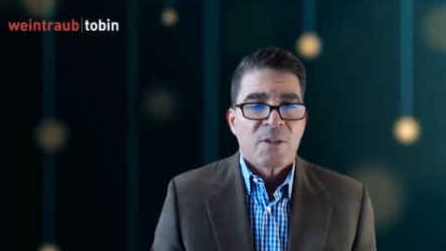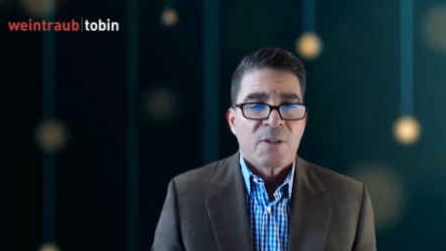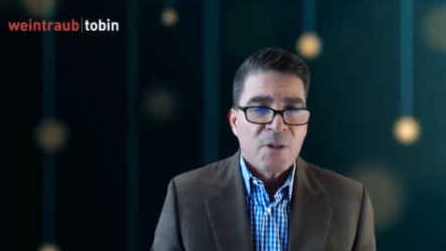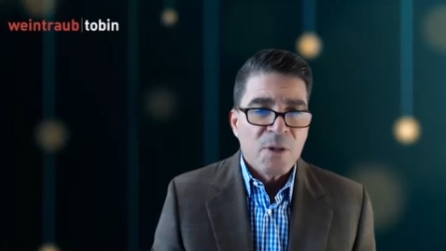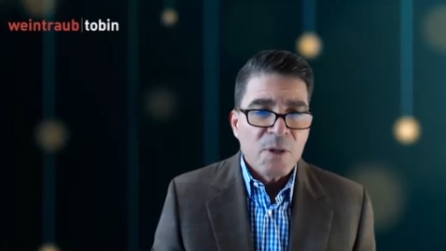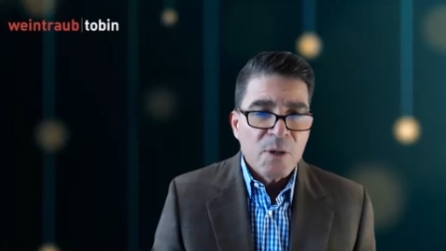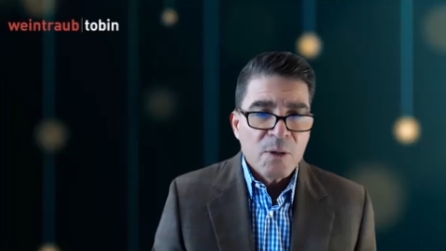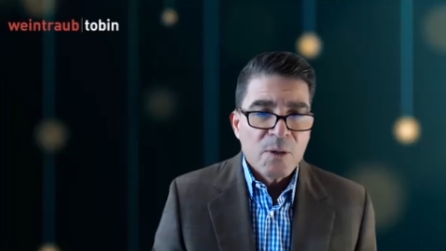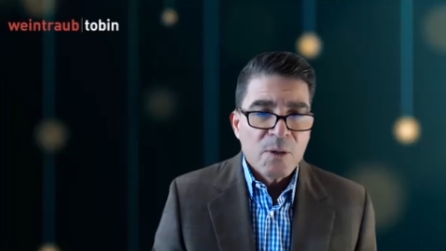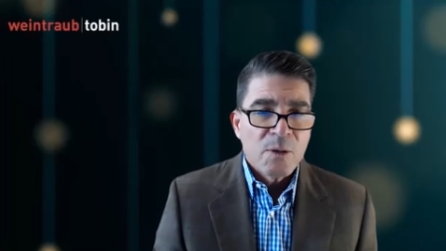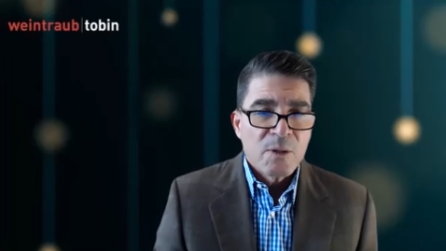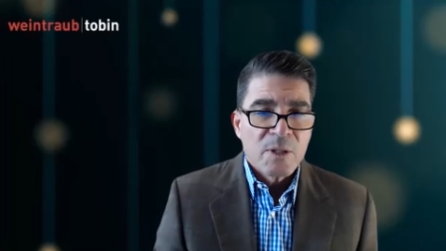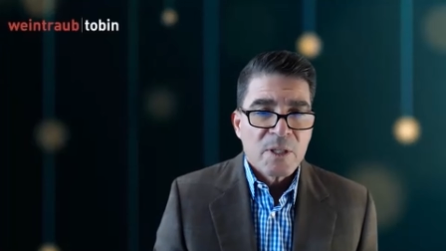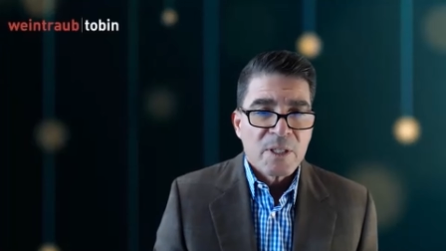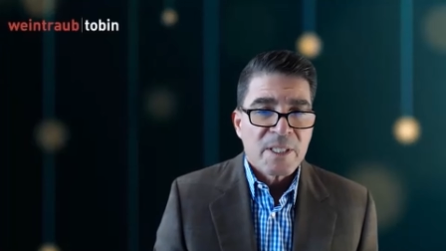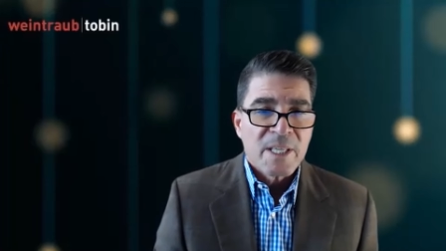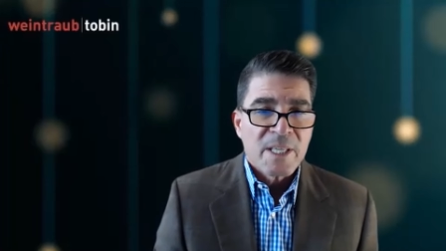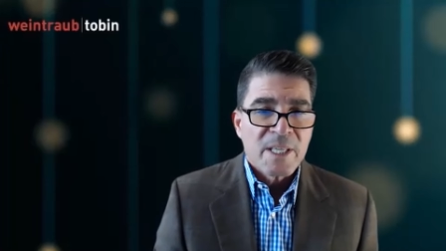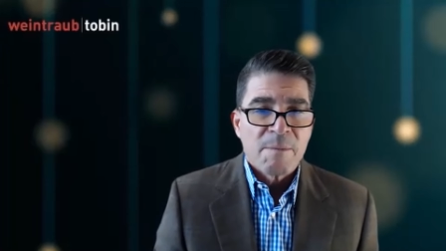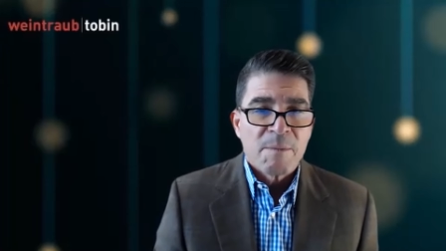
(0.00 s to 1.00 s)
Two, the
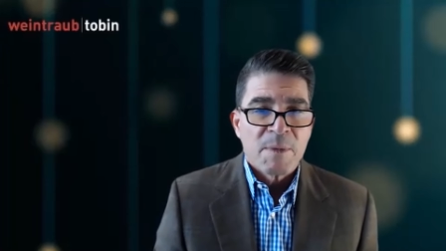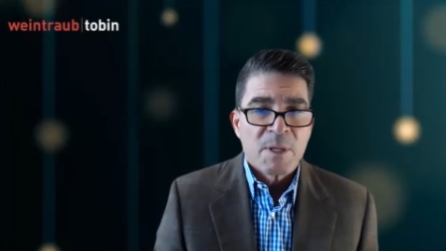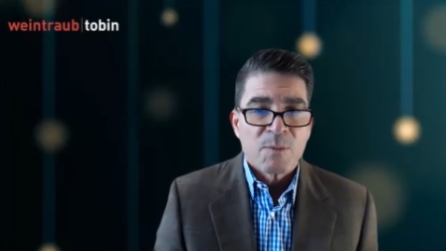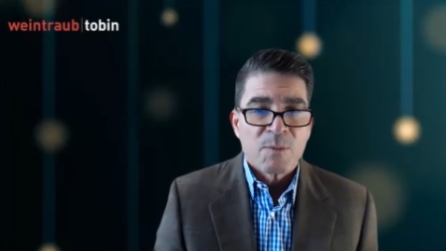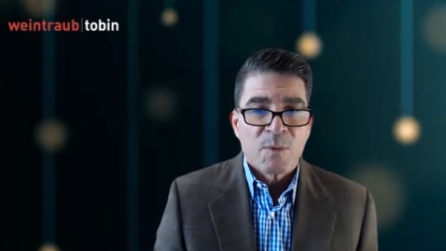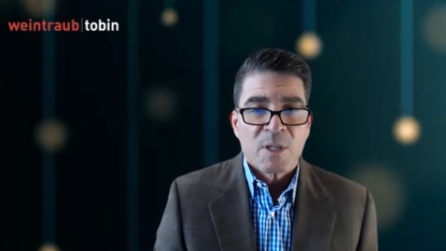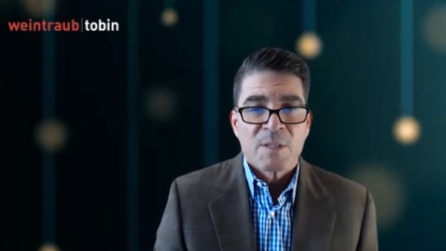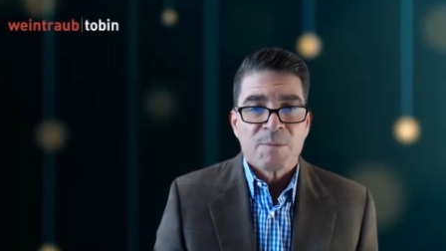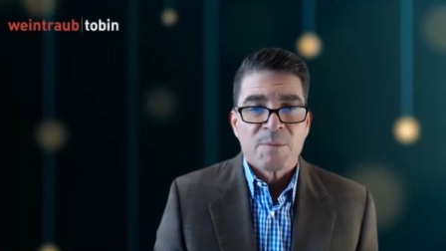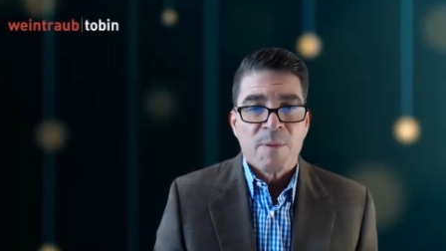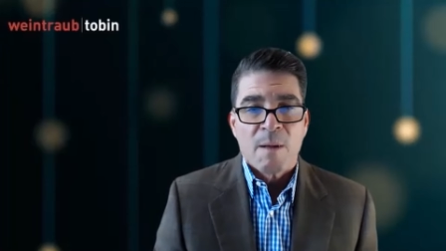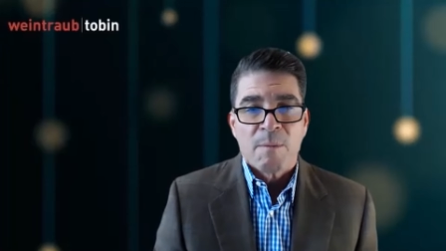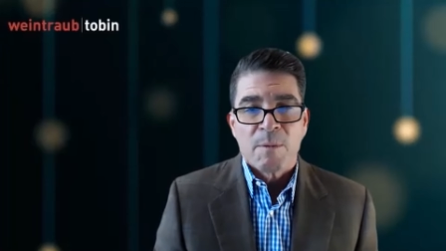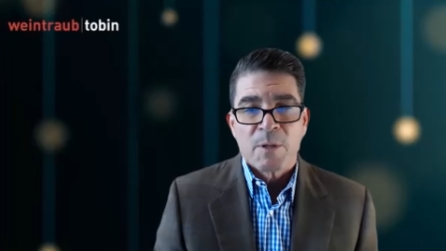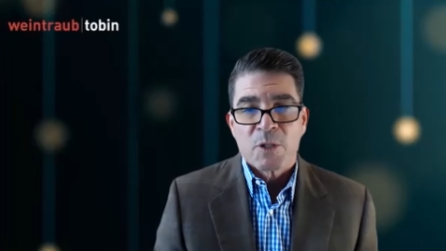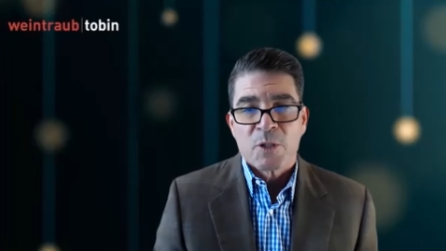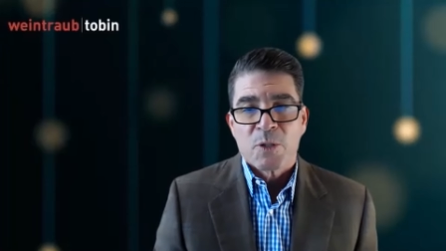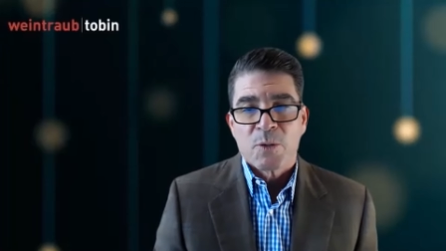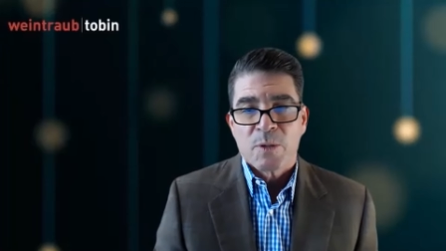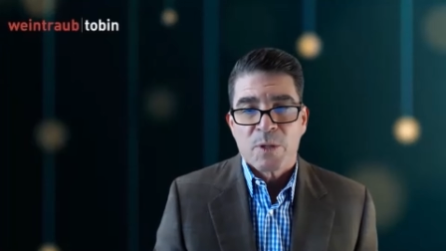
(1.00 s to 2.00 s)
statement was
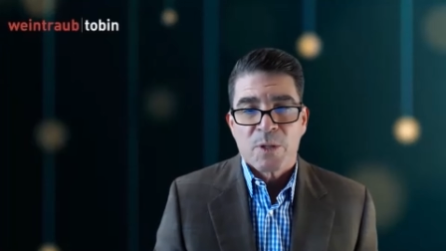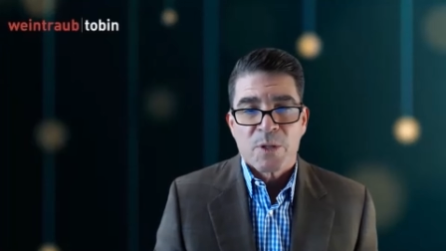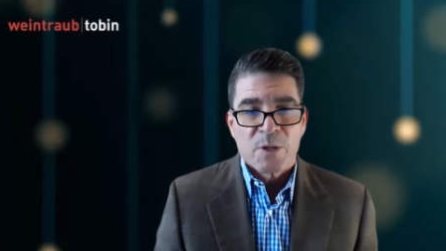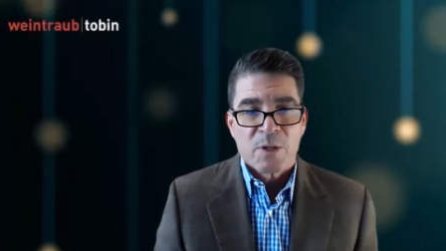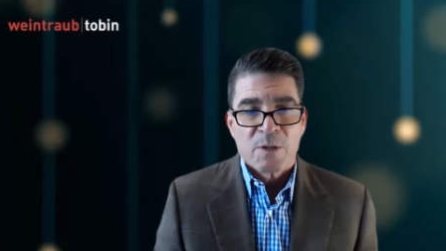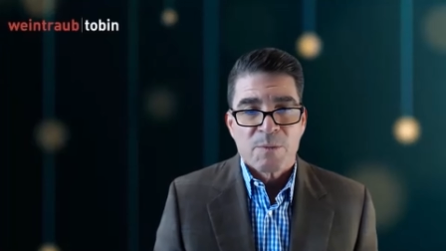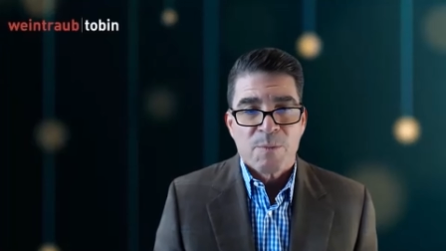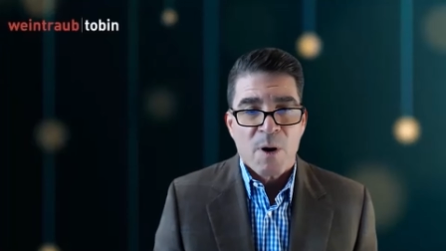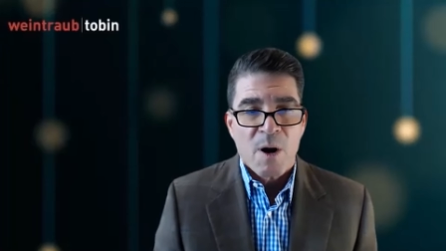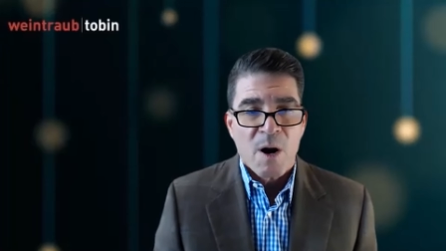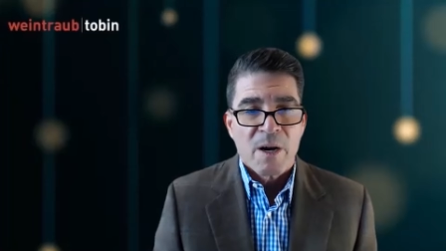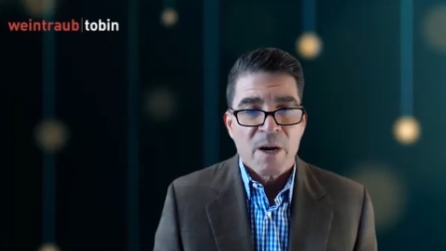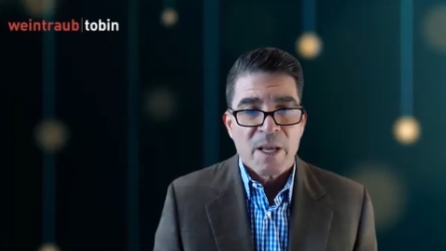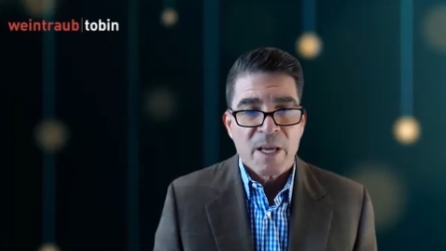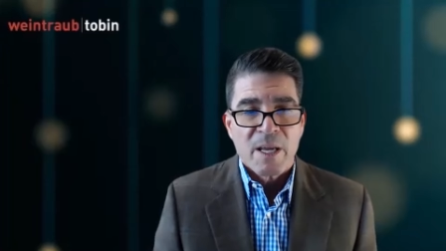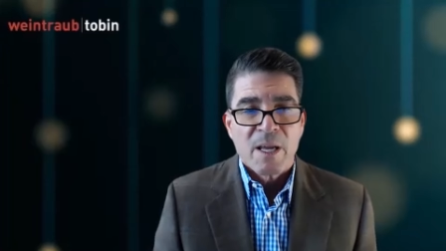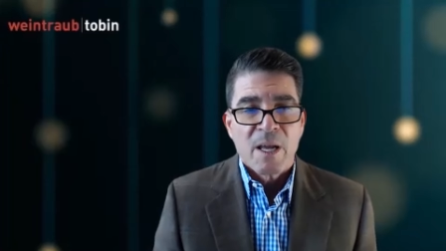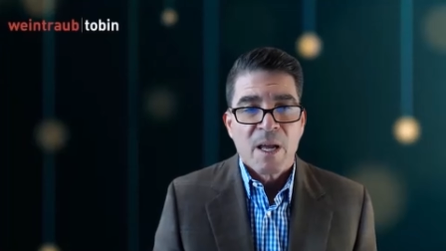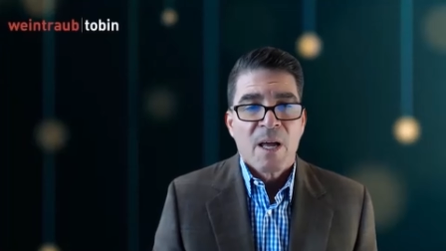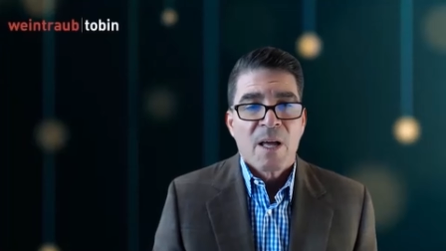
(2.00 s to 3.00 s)
published to a third
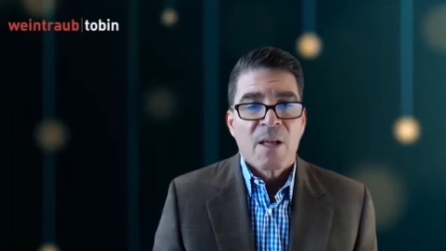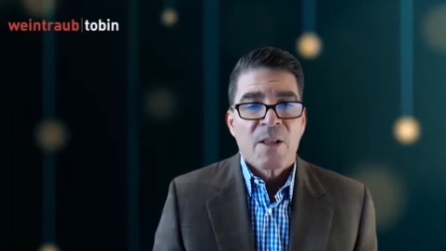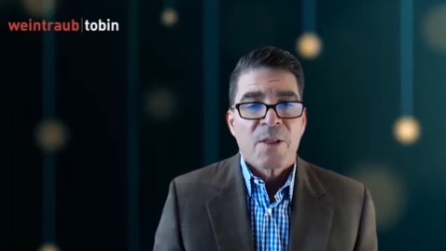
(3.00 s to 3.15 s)
party.